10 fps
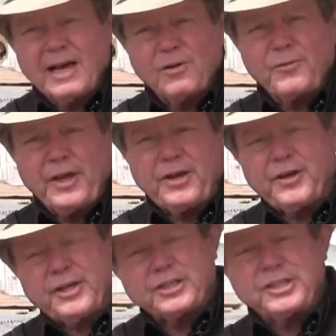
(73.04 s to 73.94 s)
I don't think
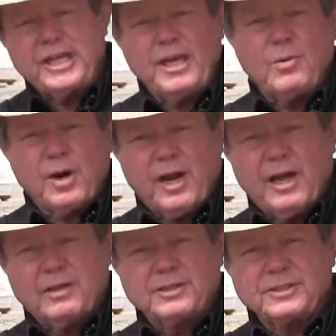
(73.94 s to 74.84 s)
you're going to see anywhere
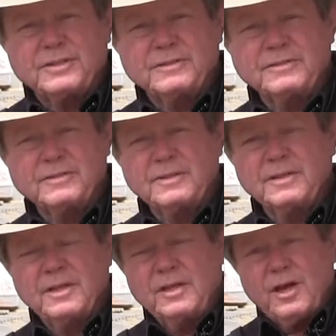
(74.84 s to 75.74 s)
else
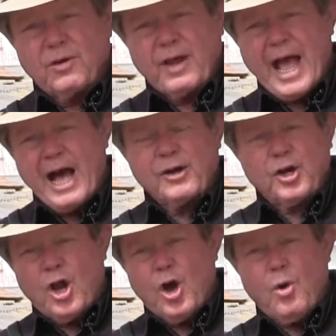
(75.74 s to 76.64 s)
on how
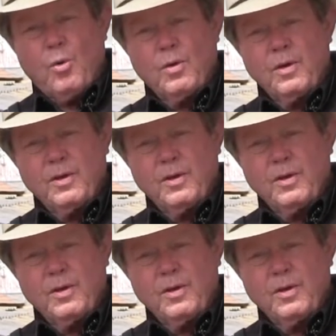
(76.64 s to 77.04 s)
to know